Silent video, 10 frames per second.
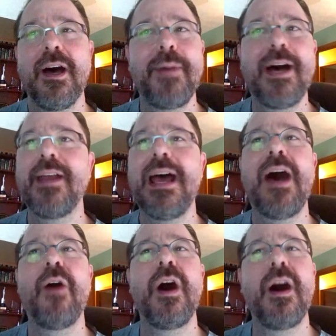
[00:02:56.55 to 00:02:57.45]
about
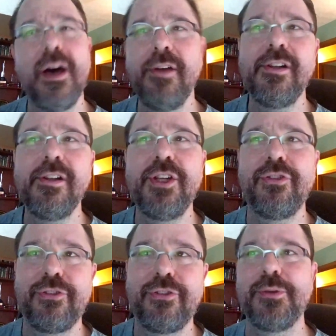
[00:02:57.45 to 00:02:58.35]
how utterly
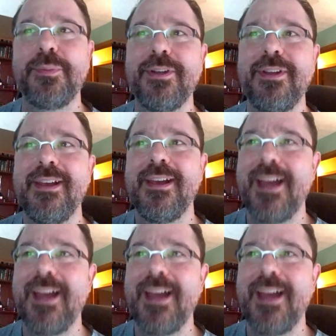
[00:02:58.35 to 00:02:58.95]
stupid